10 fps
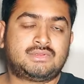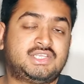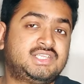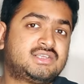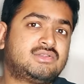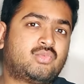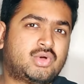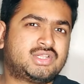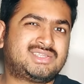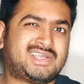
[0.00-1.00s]
These are the
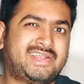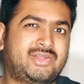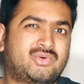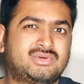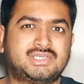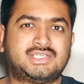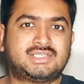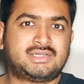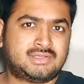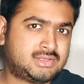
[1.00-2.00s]
ones I
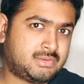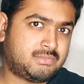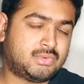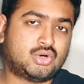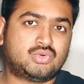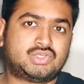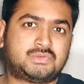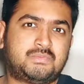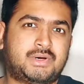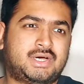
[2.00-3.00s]
noticed the
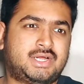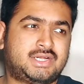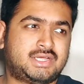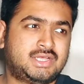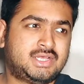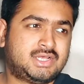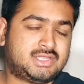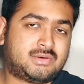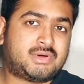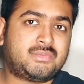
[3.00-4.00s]
most, but
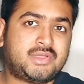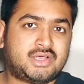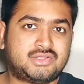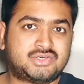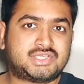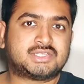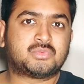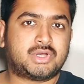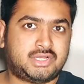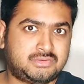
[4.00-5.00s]
there might be others as
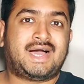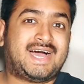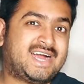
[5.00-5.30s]
well.